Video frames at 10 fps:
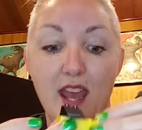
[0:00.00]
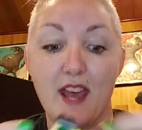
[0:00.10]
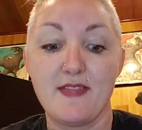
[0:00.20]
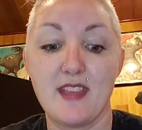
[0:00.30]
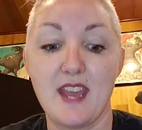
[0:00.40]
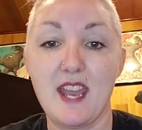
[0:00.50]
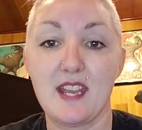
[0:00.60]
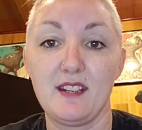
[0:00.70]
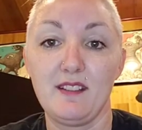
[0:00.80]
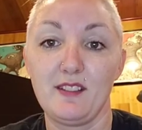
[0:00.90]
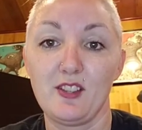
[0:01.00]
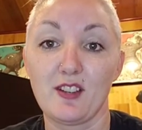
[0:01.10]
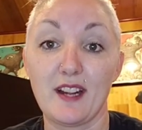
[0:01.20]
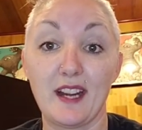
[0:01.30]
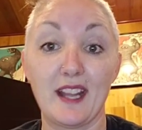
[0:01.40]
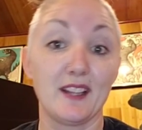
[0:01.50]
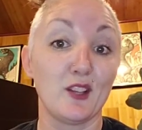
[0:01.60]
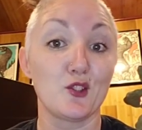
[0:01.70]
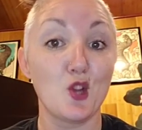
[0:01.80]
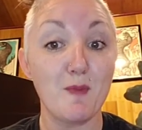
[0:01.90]
And then you're going to get a
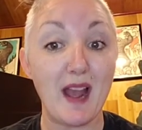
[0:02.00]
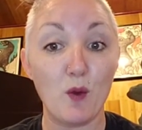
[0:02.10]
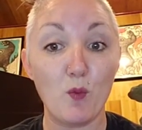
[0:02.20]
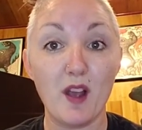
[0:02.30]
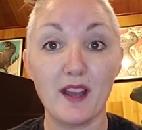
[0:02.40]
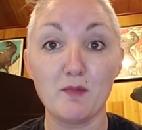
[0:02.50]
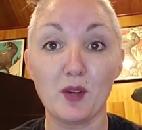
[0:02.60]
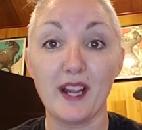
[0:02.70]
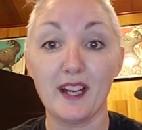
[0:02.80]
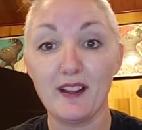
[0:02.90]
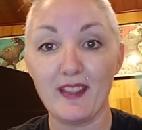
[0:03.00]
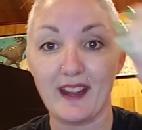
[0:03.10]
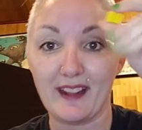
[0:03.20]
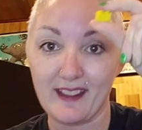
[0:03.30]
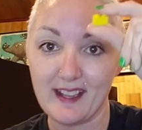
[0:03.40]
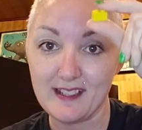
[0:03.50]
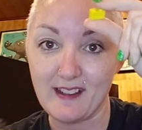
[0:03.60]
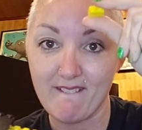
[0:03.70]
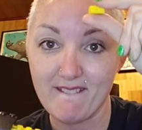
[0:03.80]
little 2x1 brick like this,